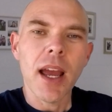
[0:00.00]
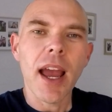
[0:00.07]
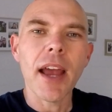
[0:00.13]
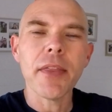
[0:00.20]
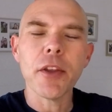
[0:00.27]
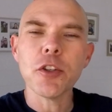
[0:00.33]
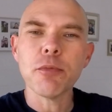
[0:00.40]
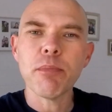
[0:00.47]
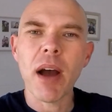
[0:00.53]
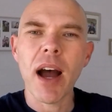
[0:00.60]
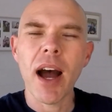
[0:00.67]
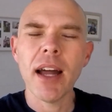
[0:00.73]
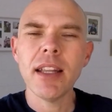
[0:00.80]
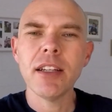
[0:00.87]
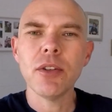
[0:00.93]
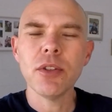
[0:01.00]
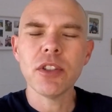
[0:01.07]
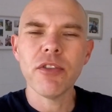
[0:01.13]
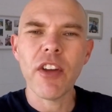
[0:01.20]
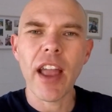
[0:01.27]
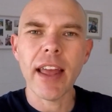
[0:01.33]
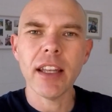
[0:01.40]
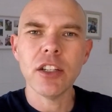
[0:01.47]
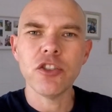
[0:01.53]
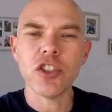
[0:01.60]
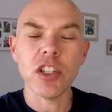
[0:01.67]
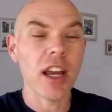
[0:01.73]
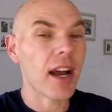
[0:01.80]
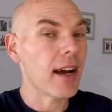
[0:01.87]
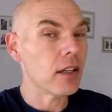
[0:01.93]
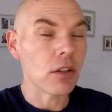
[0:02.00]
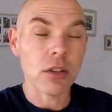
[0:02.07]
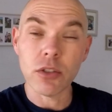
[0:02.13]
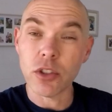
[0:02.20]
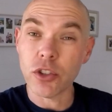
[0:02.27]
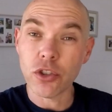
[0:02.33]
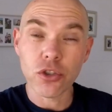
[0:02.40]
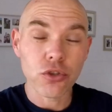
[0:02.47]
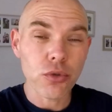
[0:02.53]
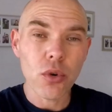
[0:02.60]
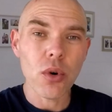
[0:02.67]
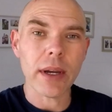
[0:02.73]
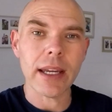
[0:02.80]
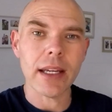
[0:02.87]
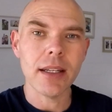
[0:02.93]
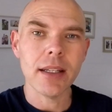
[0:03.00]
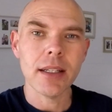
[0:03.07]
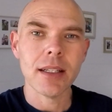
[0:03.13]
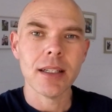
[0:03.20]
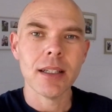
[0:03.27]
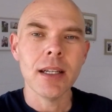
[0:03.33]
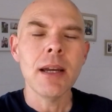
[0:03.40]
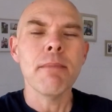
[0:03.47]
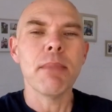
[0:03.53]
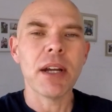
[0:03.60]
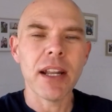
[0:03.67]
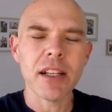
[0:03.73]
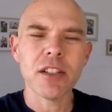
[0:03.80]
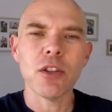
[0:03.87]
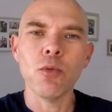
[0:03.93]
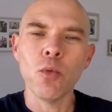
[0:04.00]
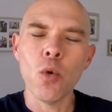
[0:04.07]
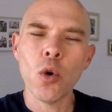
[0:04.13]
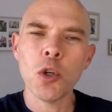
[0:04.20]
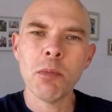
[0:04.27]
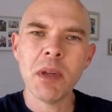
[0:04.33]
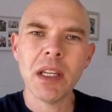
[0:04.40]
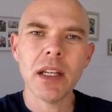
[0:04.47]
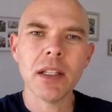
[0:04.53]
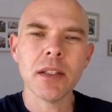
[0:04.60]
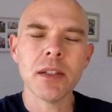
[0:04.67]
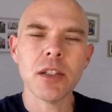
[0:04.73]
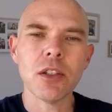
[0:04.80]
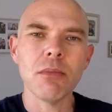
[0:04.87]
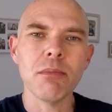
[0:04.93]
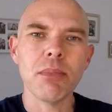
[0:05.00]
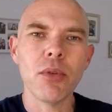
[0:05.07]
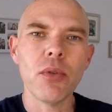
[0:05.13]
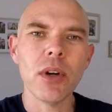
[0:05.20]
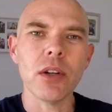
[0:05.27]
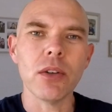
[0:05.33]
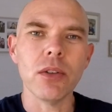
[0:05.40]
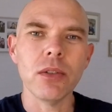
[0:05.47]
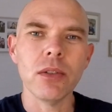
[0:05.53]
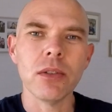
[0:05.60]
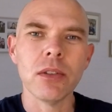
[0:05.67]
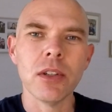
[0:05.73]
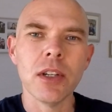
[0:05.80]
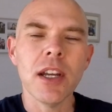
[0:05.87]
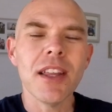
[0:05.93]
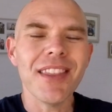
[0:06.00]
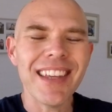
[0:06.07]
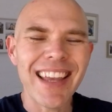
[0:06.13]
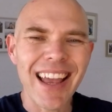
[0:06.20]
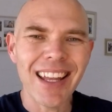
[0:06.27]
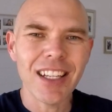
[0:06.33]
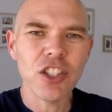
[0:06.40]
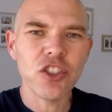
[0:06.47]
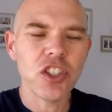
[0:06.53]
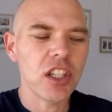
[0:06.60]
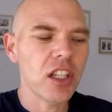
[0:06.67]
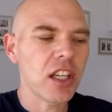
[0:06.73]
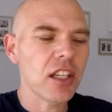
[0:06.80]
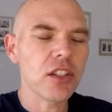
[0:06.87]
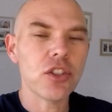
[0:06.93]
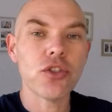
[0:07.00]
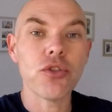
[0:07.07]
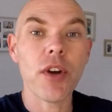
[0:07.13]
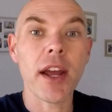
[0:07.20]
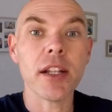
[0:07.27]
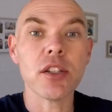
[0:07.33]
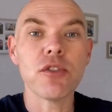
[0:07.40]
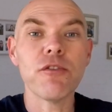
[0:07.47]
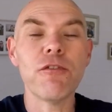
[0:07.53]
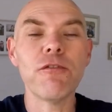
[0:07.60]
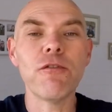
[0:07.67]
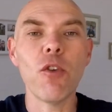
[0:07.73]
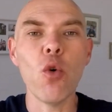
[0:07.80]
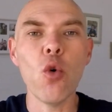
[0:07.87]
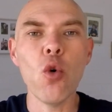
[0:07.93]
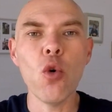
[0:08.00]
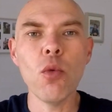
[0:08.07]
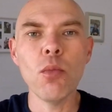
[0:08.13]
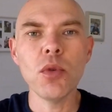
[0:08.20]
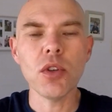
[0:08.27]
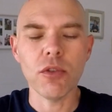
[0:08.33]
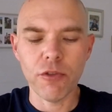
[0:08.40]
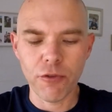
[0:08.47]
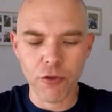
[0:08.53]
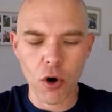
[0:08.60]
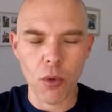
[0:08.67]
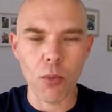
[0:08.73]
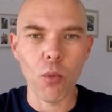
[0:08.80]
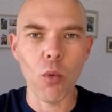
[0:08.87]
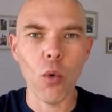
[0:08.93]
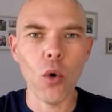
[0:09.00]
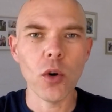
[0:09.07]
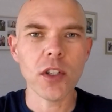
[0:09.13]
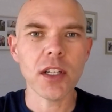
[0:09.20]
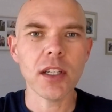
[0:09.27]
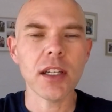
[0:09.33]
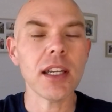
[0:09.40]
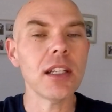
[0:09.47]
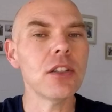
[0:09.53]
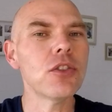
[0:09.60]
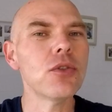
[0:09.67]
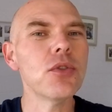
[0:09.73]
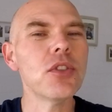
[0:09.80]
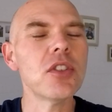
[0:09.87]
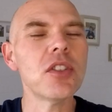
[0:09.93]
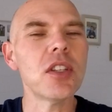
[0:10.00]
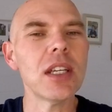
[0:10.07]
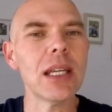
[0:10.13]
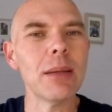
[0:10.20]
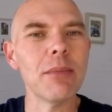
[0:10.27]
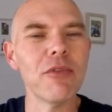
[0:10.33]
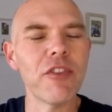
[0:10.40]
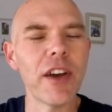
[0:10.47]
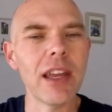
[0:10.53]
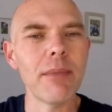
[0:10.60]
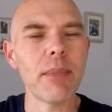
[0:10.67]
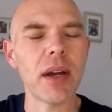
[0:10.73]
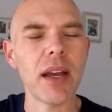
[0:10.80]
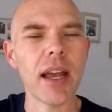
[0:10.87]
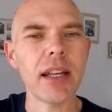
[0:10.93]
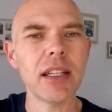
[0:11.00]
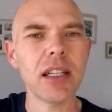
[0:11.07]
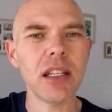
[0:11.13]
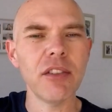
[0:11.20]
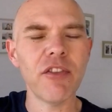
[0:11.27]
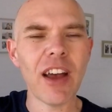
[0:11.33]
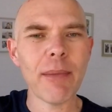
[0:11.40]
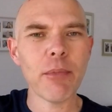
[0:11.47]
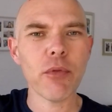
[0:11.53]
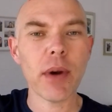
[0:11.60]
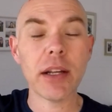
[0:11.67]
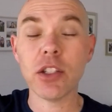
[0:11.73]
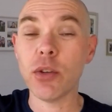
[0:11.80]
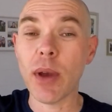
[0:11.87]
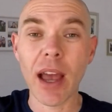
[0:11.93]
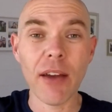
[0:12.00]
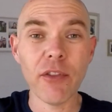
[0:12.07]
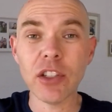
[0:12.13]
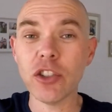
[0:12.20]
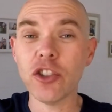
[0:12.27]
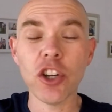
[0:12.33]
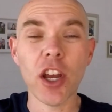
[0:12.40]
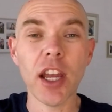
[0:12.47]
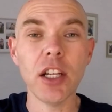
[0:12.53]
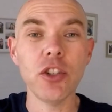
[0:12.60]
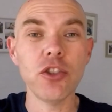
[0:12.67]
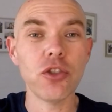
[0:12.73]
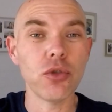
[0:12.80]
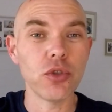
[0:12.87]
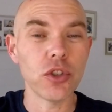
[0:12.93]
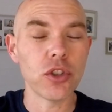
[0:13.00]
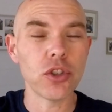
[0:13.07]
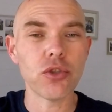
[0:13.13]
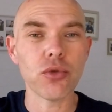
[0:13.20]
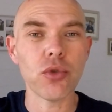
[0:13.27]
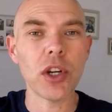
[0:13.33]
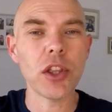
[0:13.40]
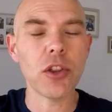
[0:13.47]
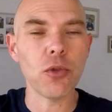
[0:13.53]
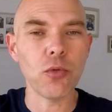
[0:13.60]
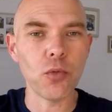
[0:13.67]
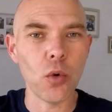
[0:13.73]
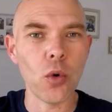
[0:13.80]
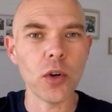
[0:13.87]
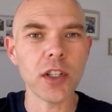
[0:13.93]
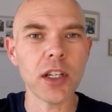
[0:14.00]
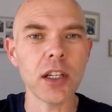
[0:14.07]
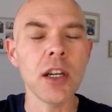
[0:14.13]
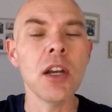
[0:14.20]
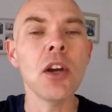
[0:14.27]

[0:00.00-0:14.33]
and those particles of energy are not destroyed, but as the water begins to boil, the energy is transformed from water into steam vapor and it evaporates. You haven't changed or destroyed the water.